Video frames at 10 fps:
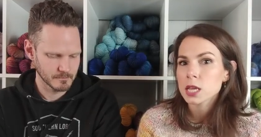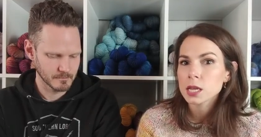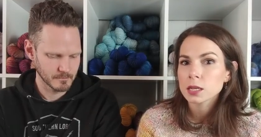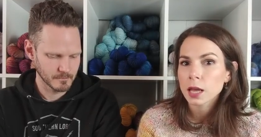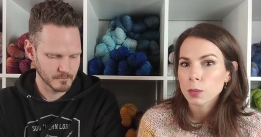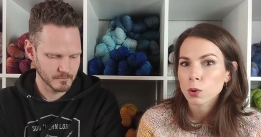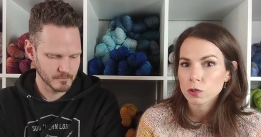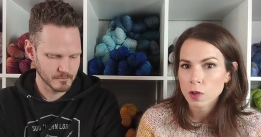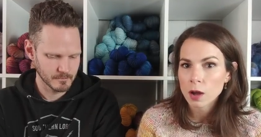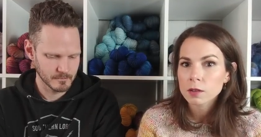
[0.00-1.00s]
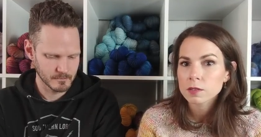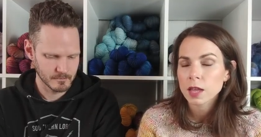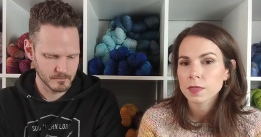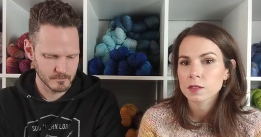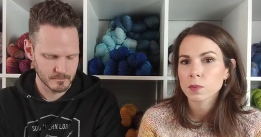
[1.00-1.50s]
Speaker 1: need any more socks,
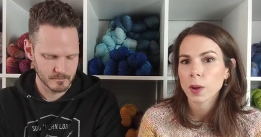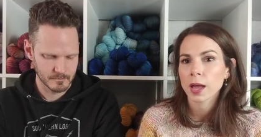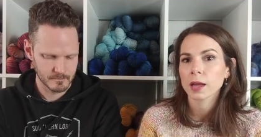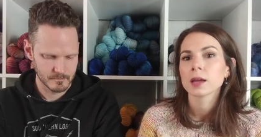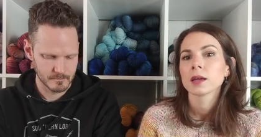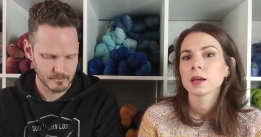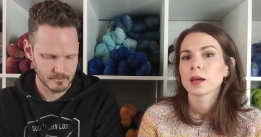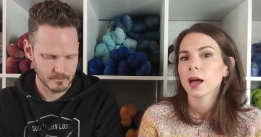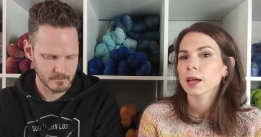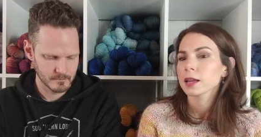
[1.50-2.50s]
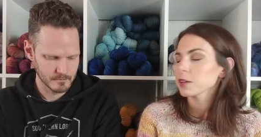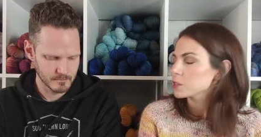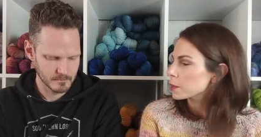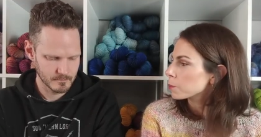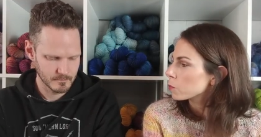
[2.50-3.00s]
and this way I can give
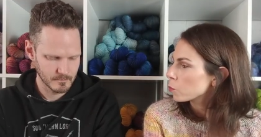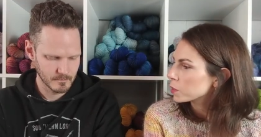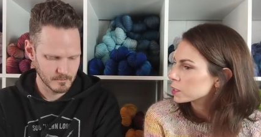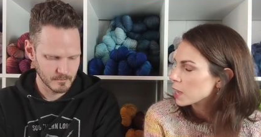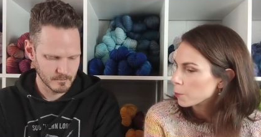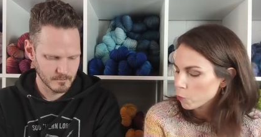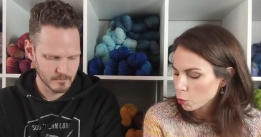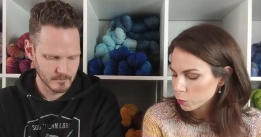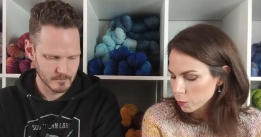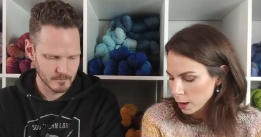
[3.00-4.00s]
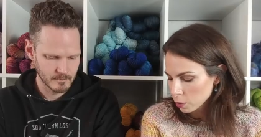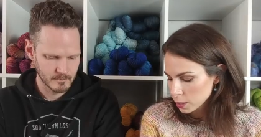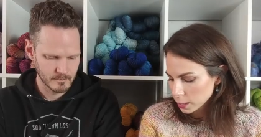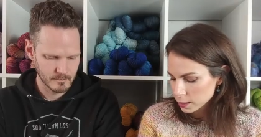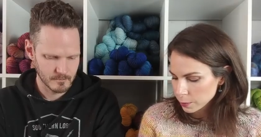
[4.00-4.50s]
to them when the time rolls
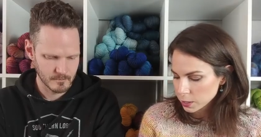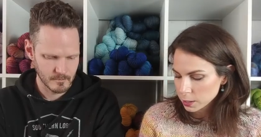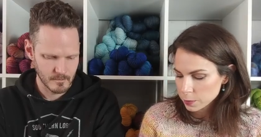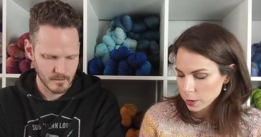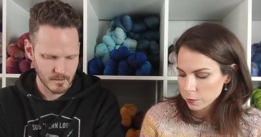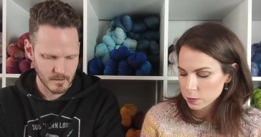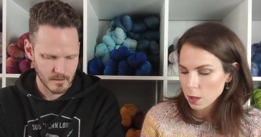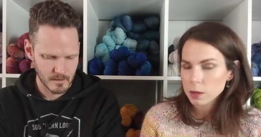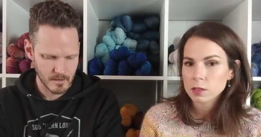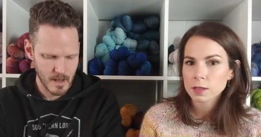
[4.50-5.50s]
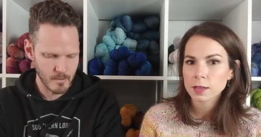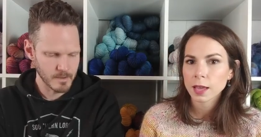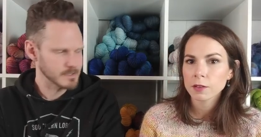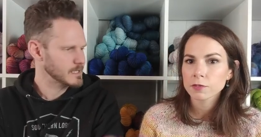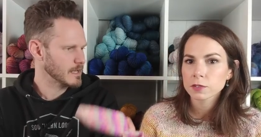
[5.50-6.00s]
around that somebody needs a pair of socks. I
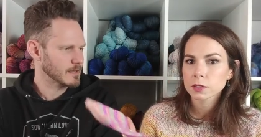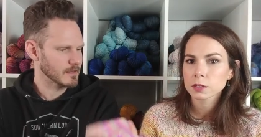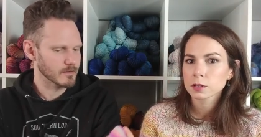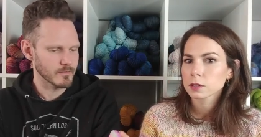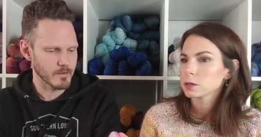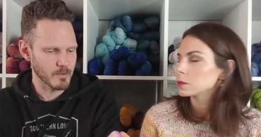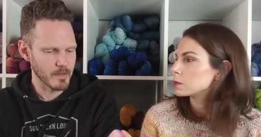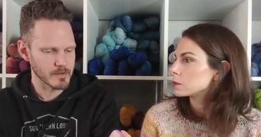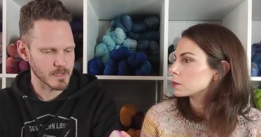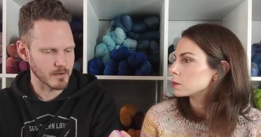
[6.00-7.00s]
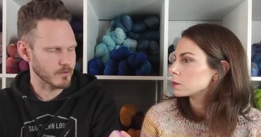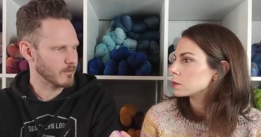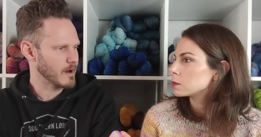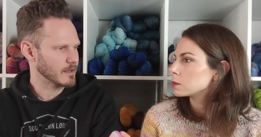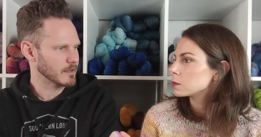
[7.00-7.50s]
wouldn't
Speaker 2: gift. take either of your brothers out of the
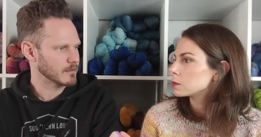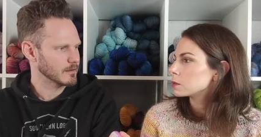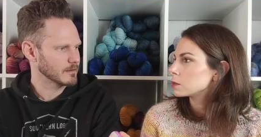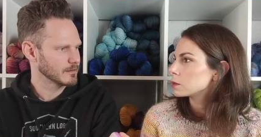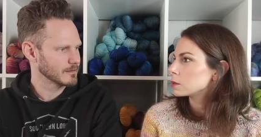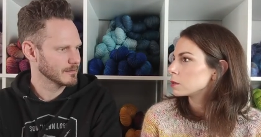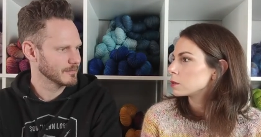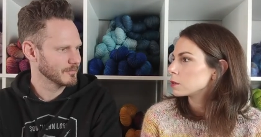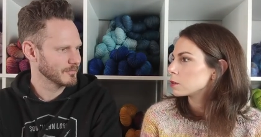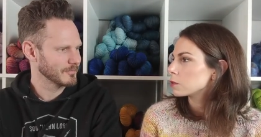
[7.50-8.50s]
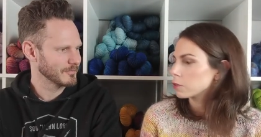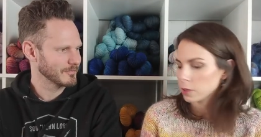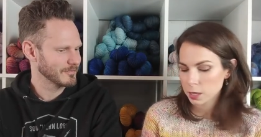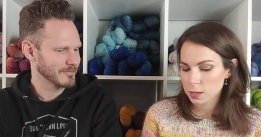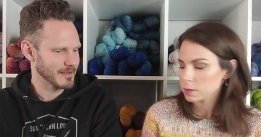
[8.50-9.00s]
running either.
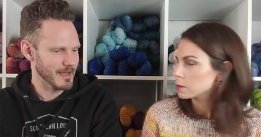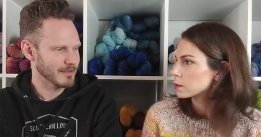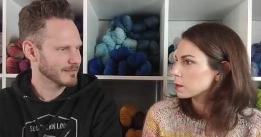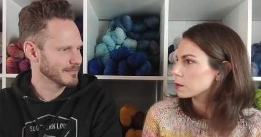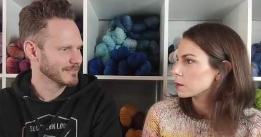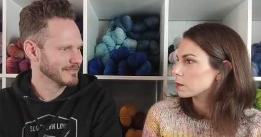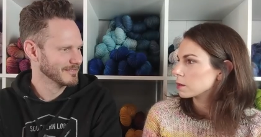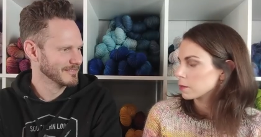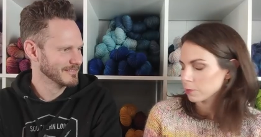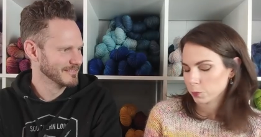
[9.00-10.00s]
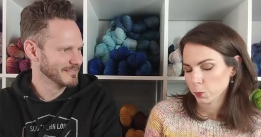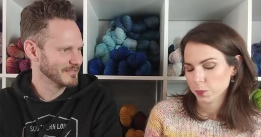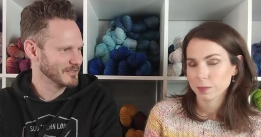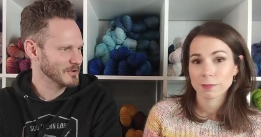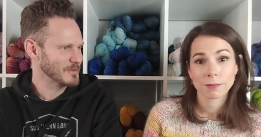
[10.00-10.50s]
For these? Yeah.
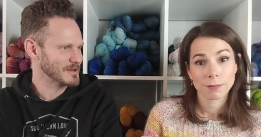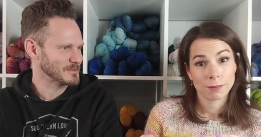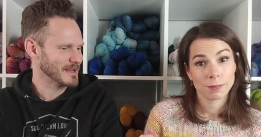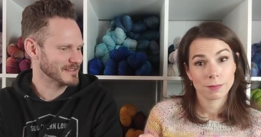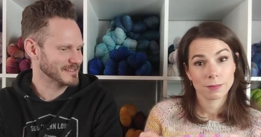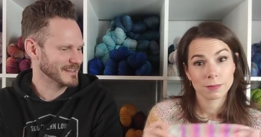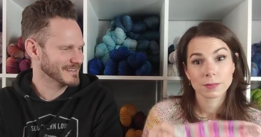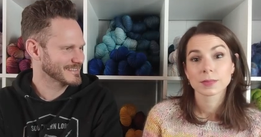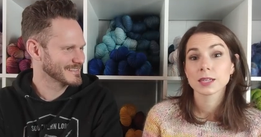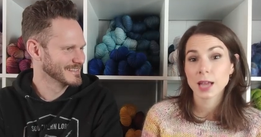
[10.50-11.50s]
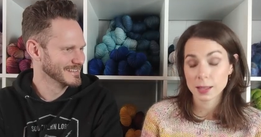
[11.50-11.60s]
Luke wears wild socks. He